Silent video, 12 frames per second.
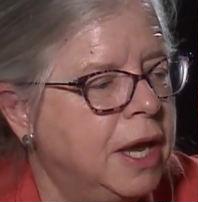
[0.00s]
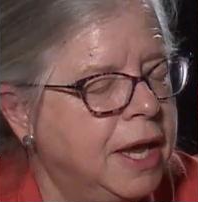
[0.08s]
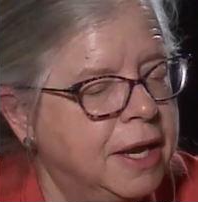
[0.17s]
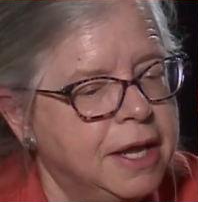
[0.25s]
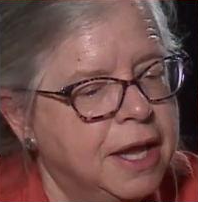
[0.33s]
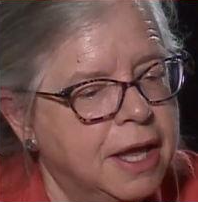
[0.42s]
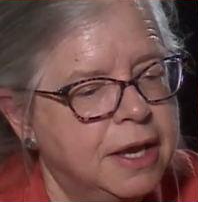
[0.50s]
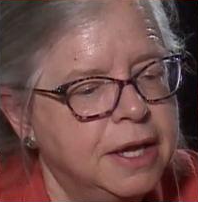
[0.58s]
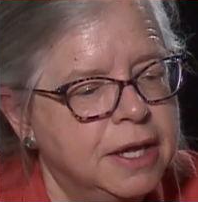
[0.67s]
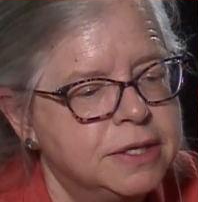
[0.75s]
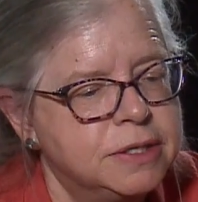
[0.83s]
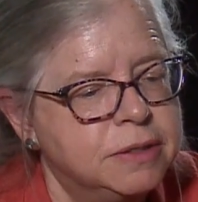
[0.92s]
And again,
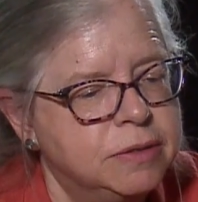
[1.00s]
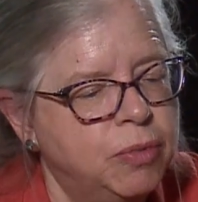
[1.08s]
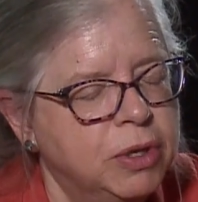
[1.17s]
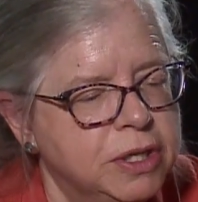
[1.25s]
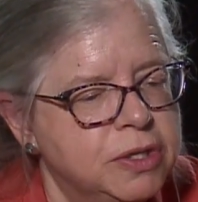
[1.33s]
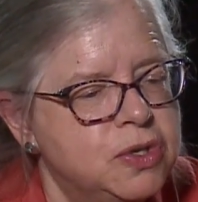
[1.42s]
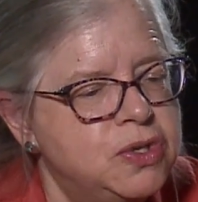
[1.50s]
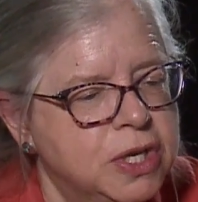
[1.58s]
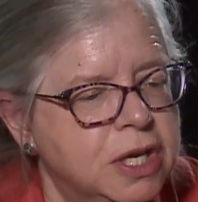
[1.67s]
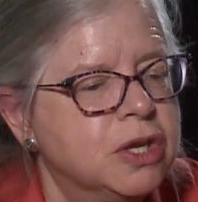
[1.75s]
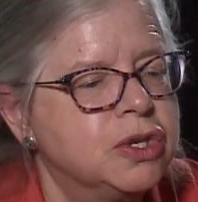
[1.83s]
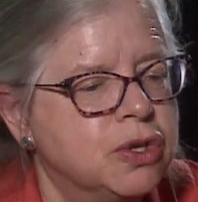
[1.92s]
it's really the
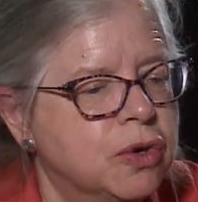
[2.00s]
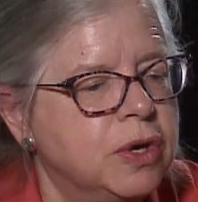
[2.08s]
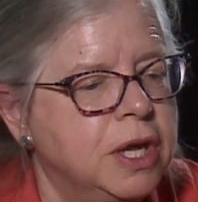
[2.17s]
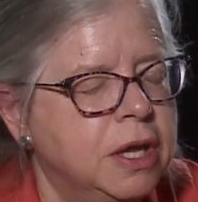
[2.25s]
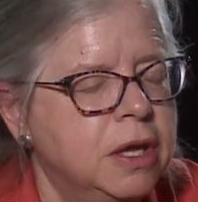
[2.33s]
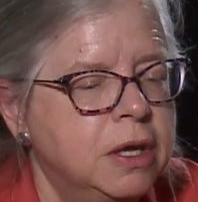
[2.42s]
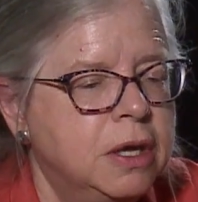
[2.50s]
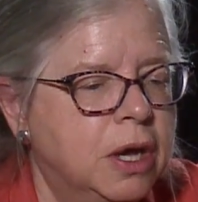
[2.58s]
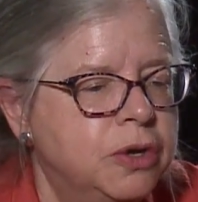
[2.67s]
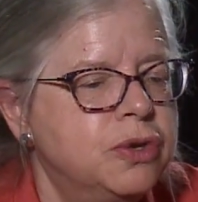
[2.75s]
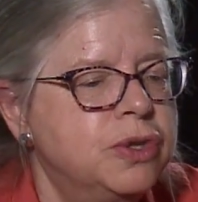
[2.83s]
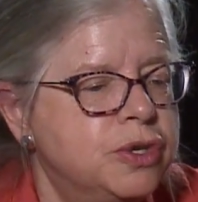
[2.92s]
city attorney,
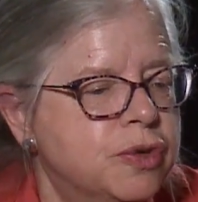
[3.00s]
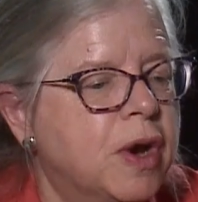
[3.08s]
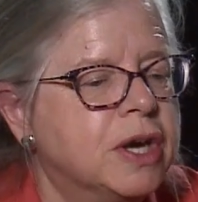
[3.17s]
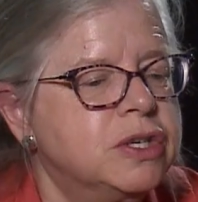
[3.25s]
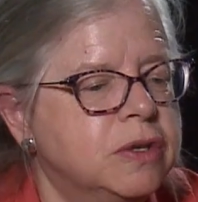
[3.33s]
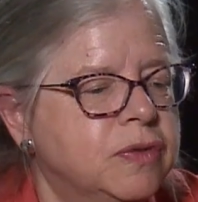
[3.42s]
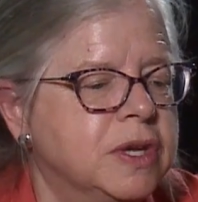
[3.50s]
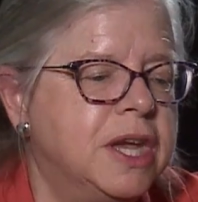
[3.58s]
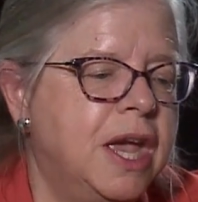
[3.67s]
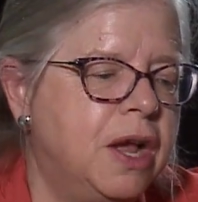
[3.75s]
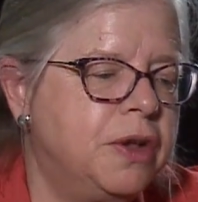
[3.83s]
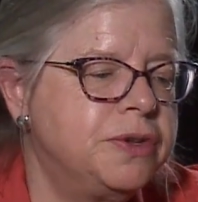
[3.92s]
under the direction of the
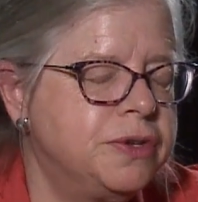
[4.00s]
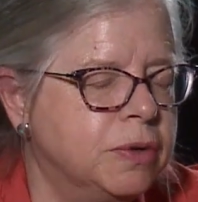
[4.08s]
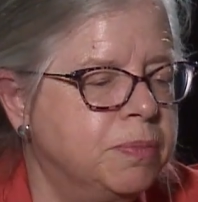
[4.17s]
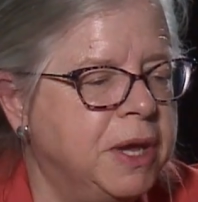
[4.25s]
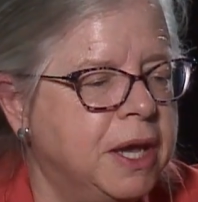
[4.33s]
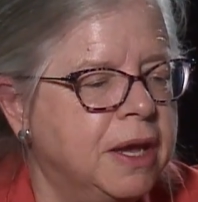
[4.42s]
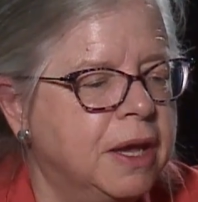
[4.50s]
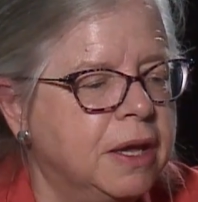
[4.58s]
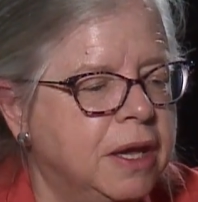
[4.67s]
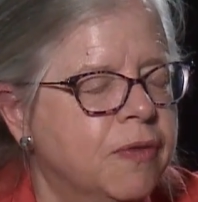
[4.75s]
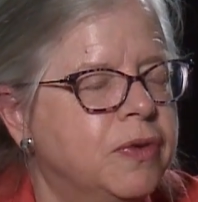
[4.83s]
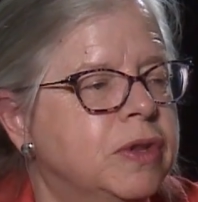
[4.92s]
council, being
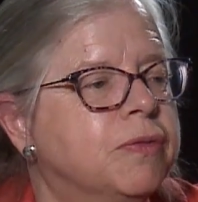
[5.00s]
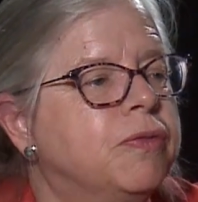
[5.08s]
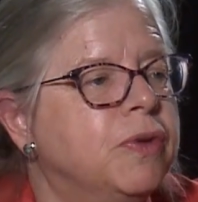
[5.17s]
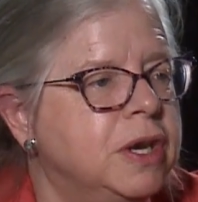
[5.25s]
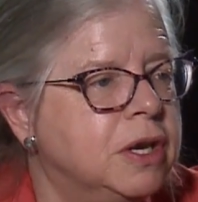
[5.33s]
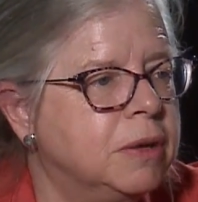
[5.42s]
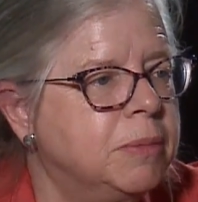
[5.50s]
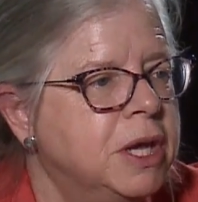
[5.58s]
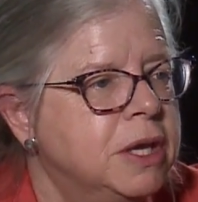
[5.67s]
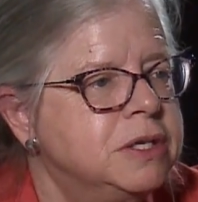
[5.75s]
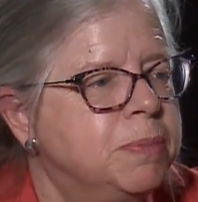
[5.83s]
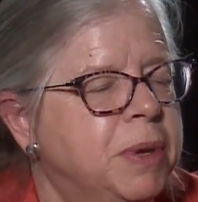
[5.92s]
given the freedom
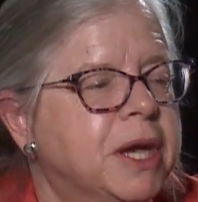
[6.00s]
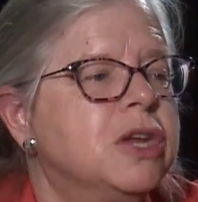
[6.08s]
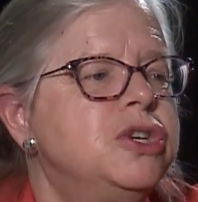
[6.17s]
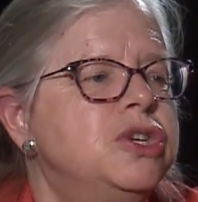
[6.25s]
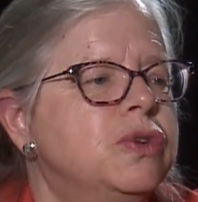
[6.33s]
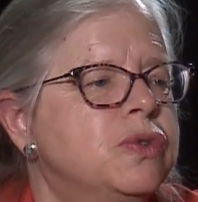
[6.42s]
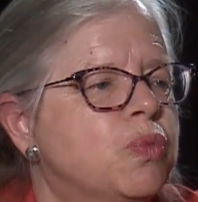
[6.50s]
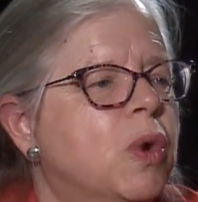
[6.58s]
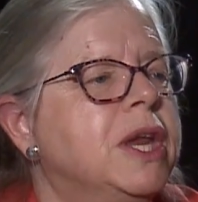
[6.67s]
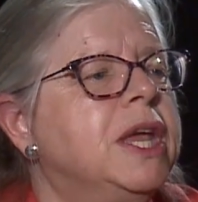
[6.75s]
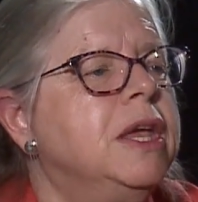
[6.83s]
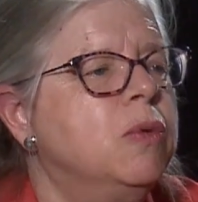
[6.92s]
to pick and choose
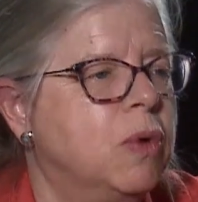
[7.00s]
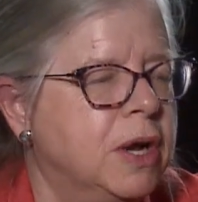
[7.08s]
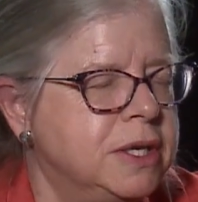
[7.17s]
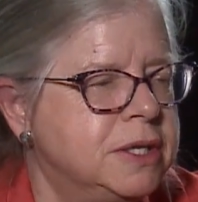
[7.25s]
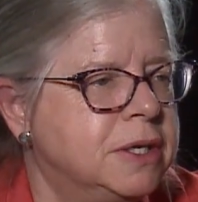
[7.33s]
what he wants.